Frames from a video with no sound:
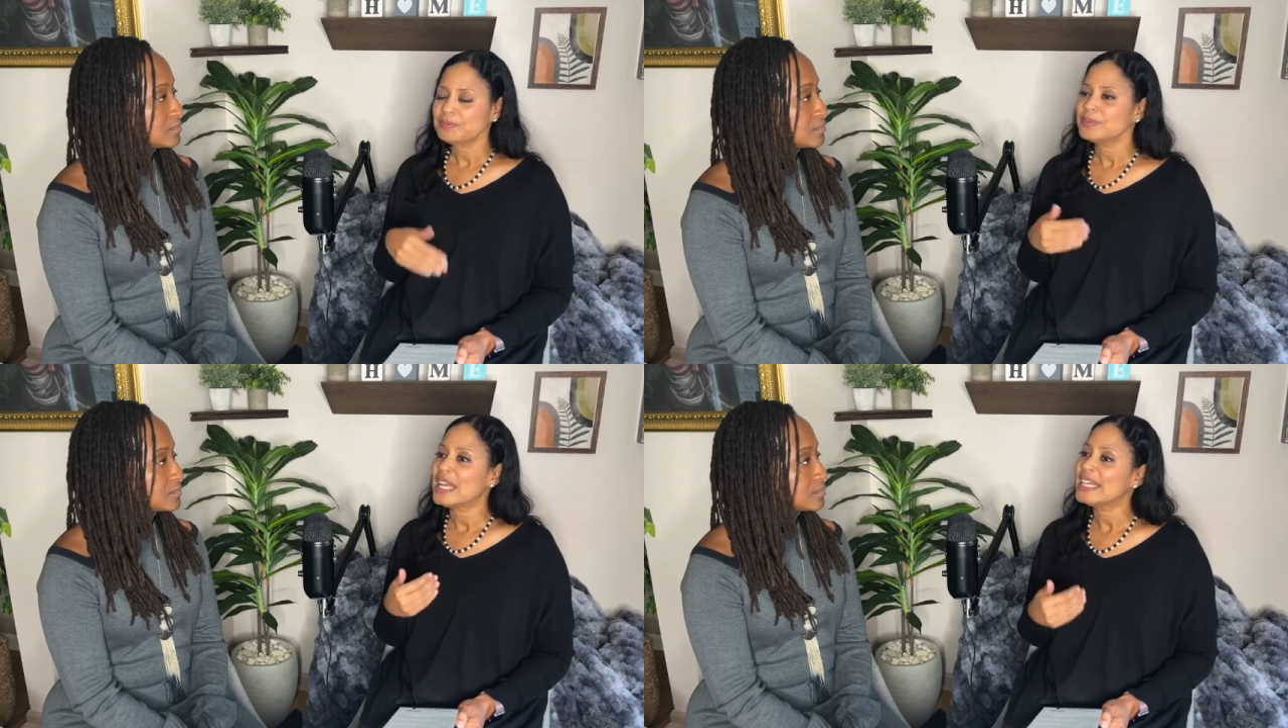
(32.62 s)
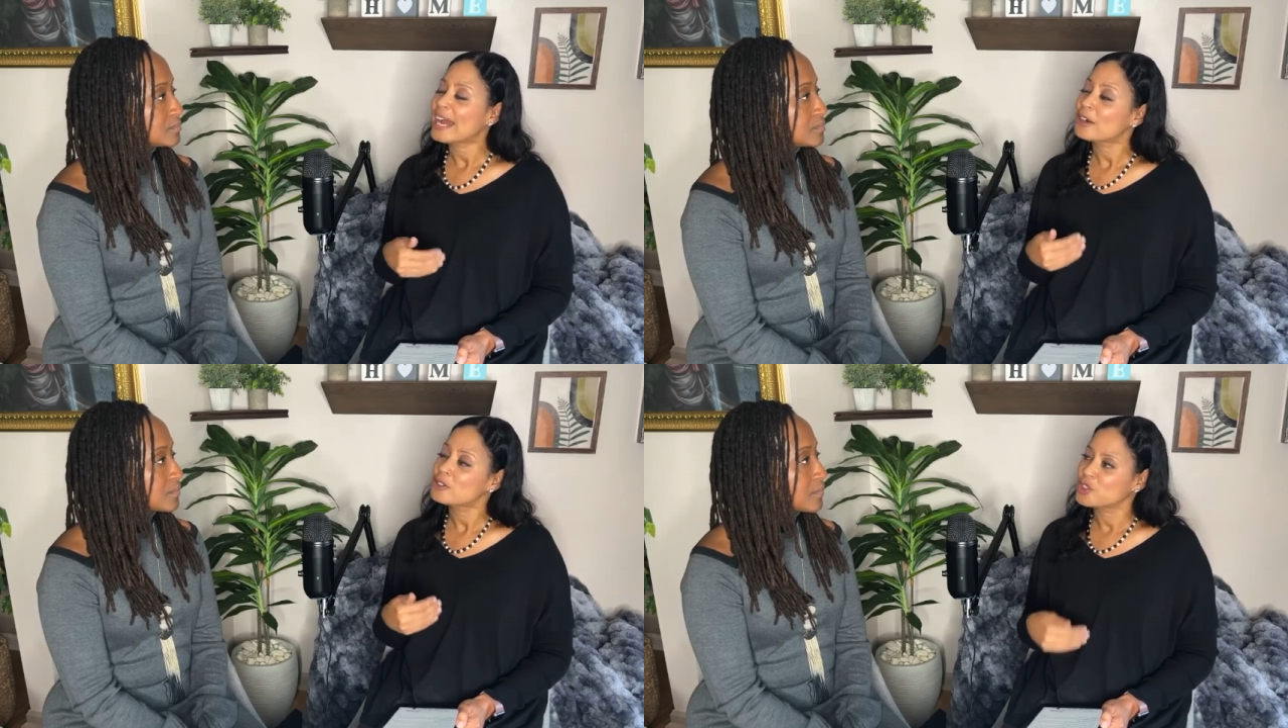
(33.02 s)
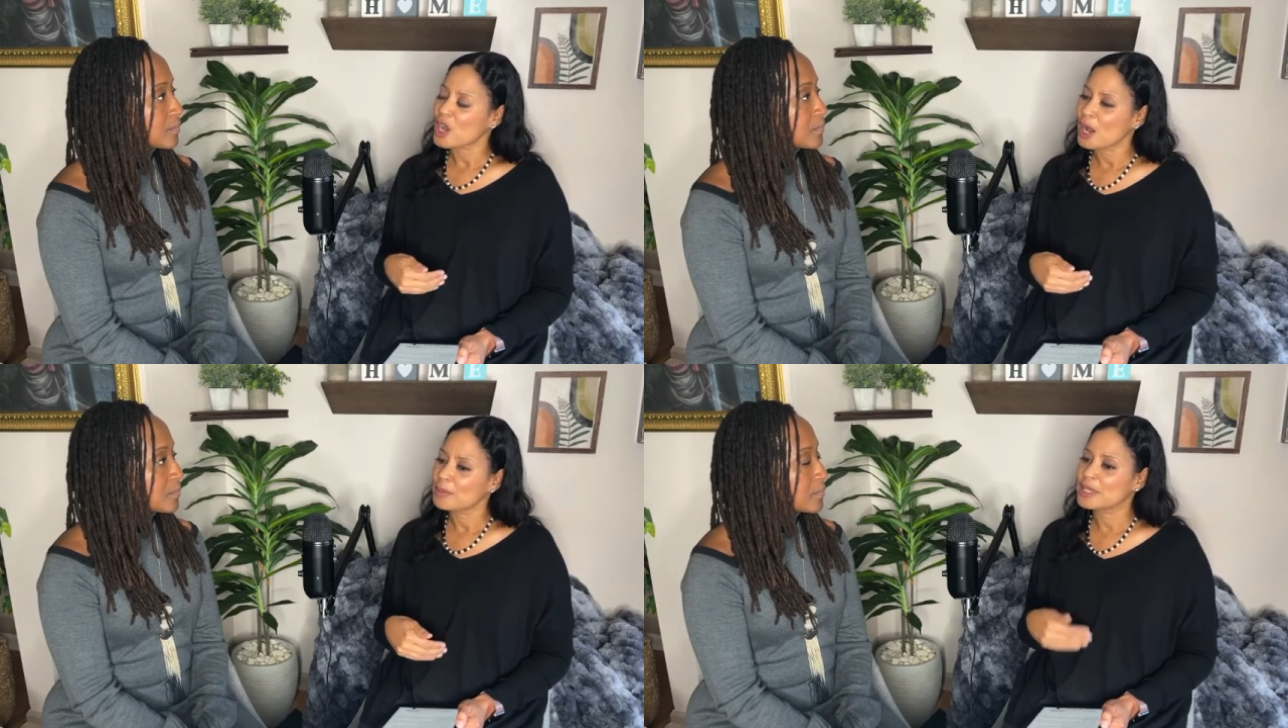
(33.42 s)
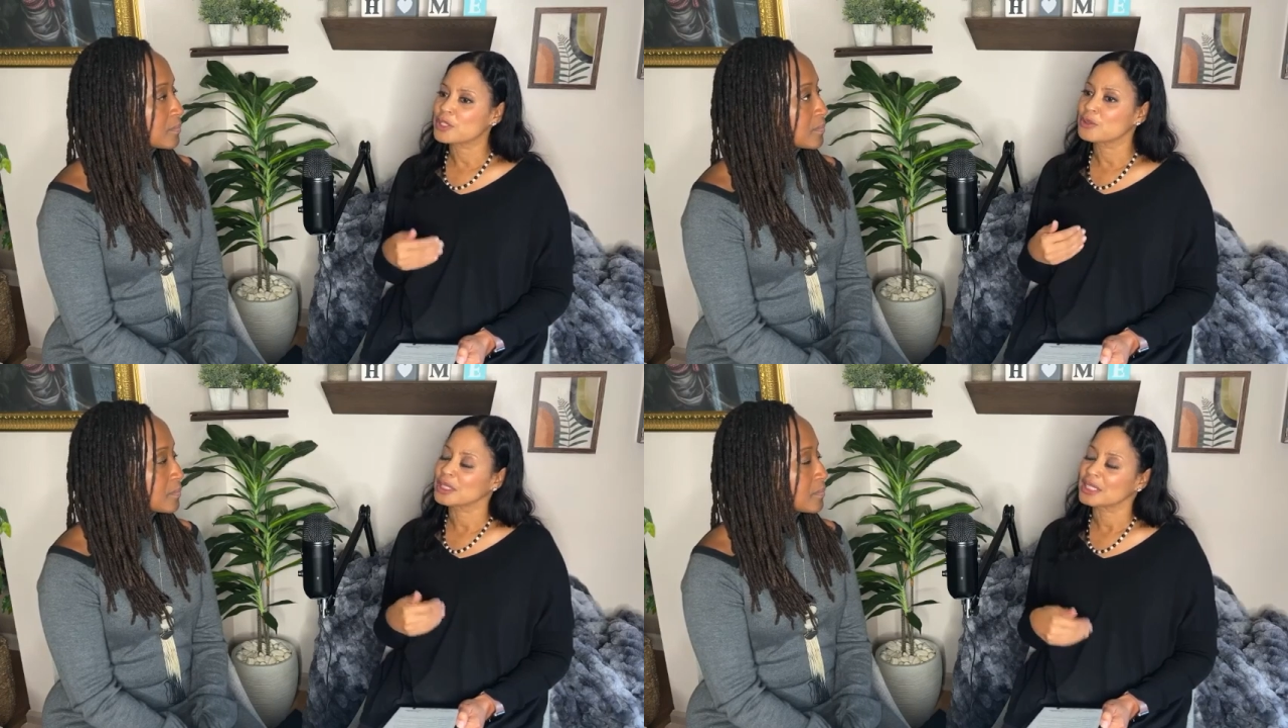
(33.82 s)
And our job is
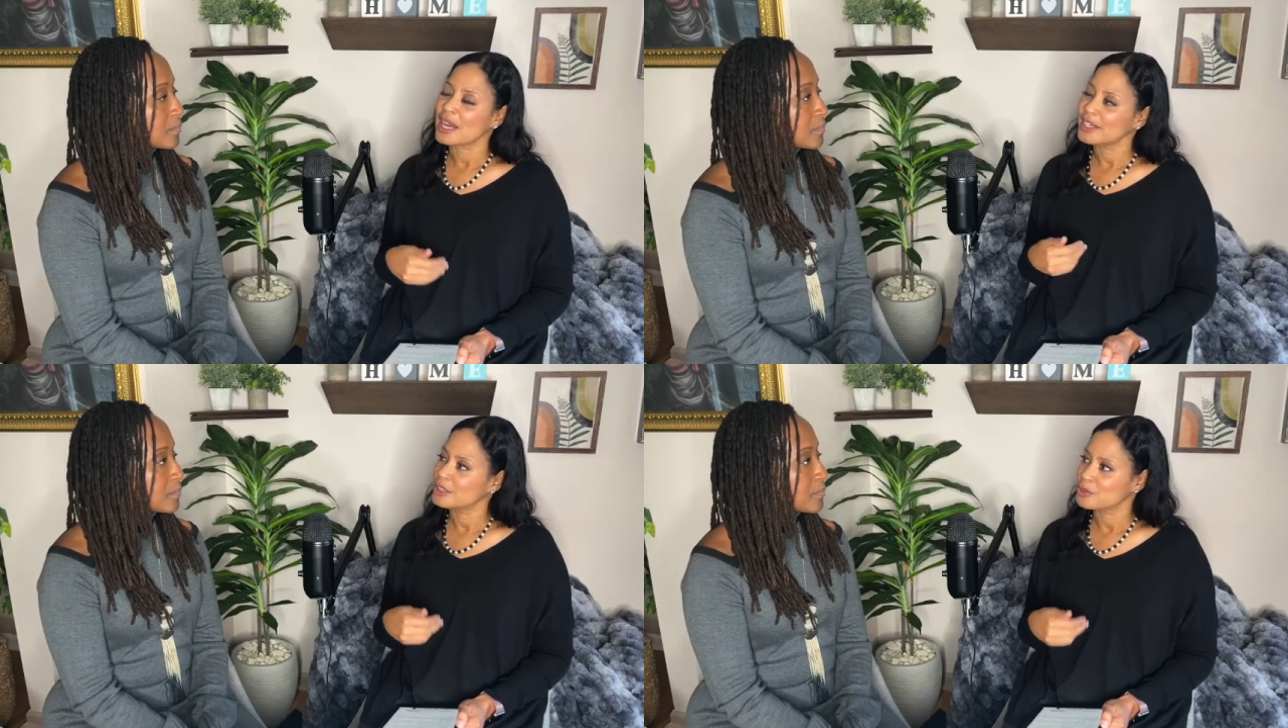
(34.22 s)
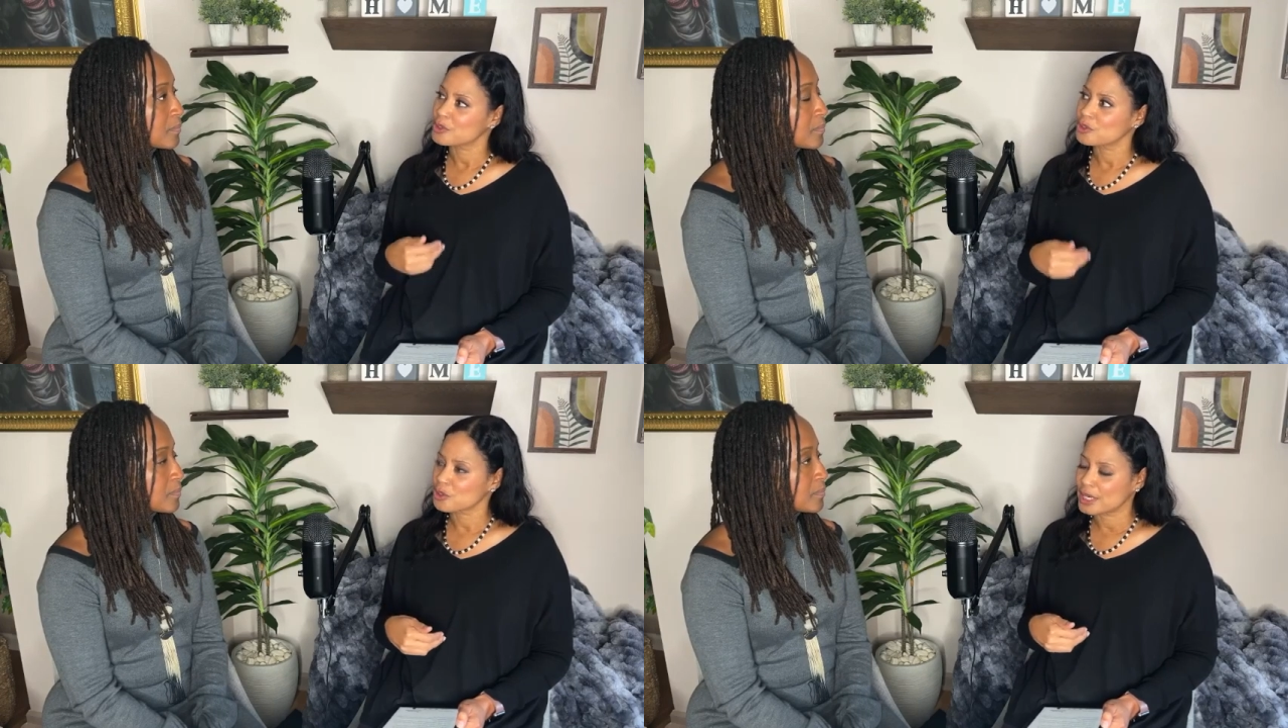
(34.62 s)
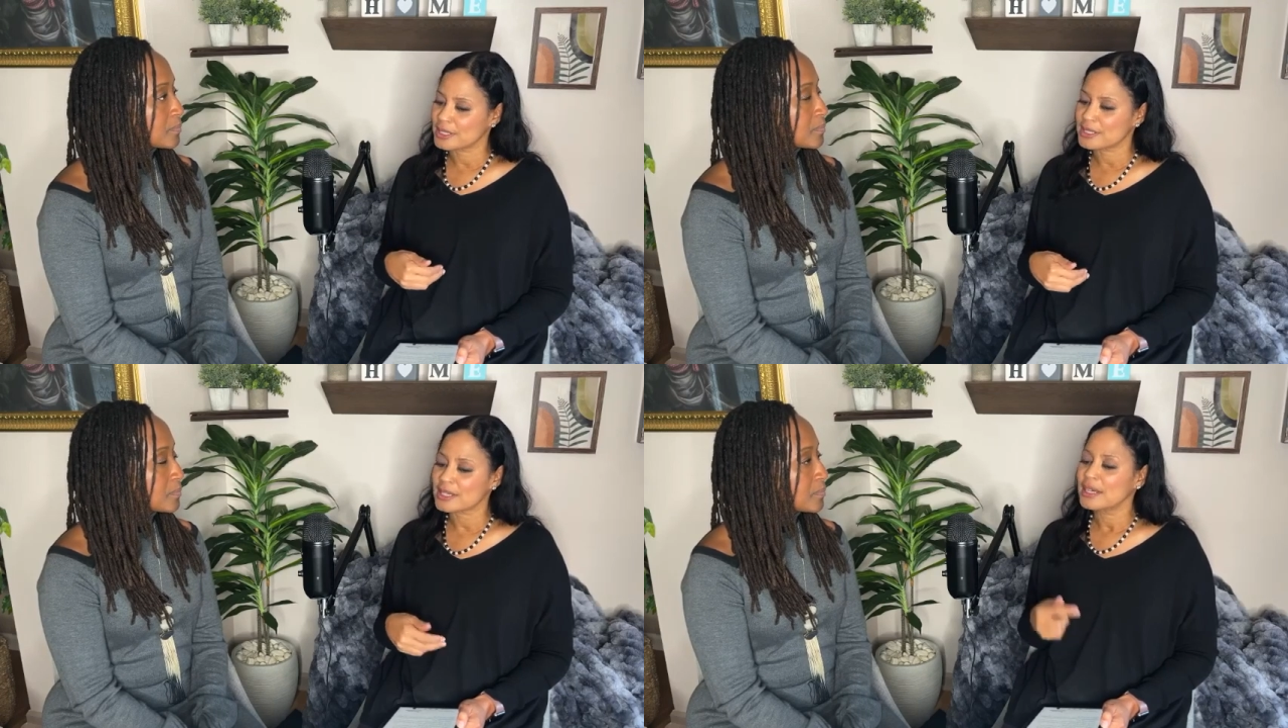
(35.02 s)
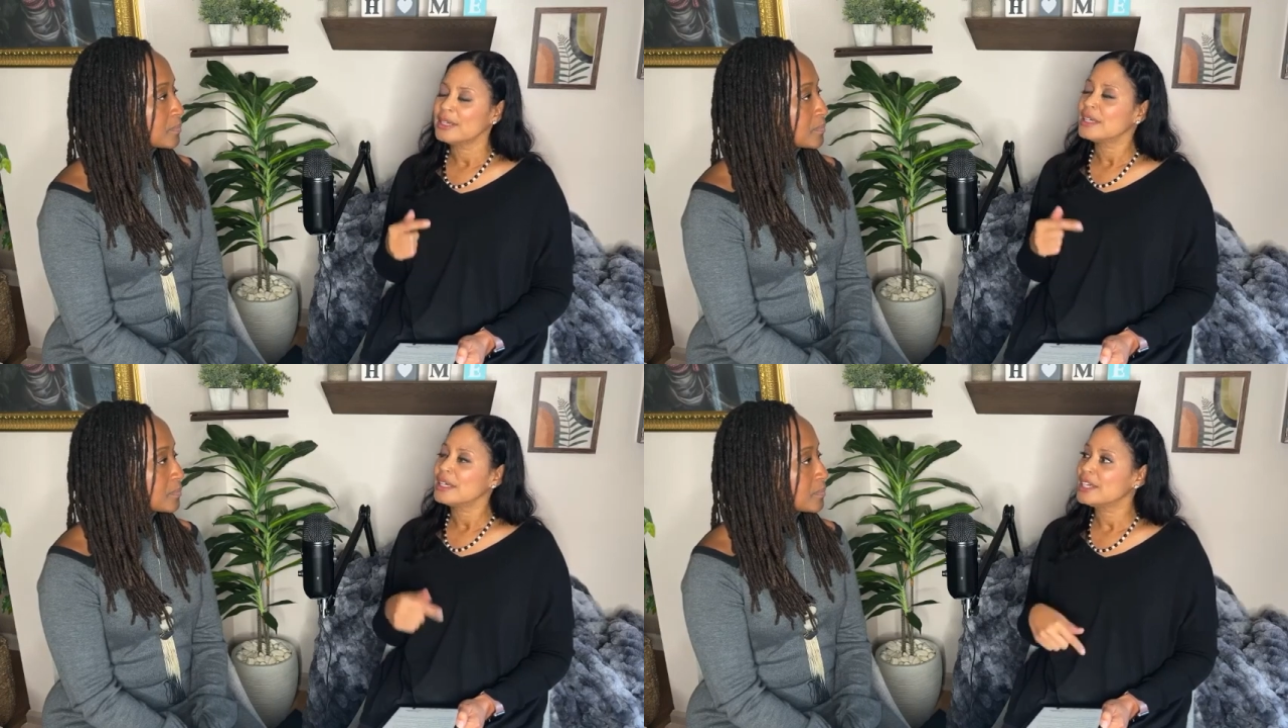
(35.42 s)
to align those traits
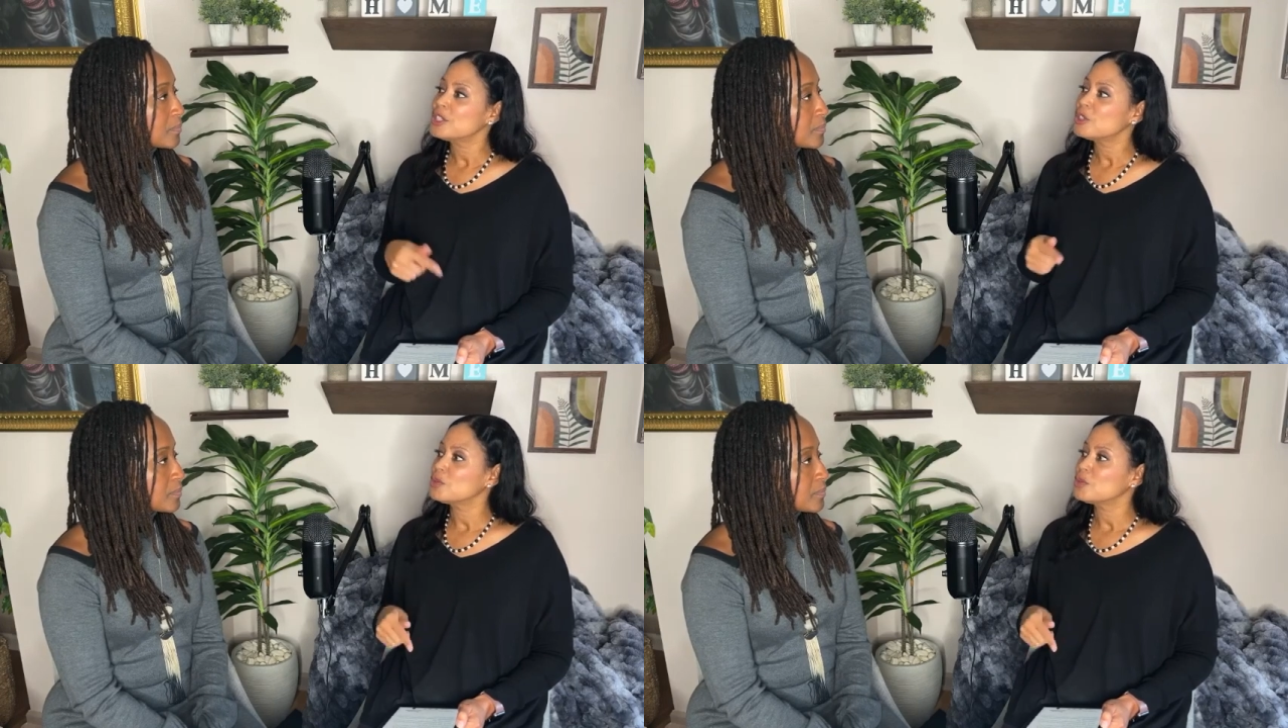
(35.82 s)
into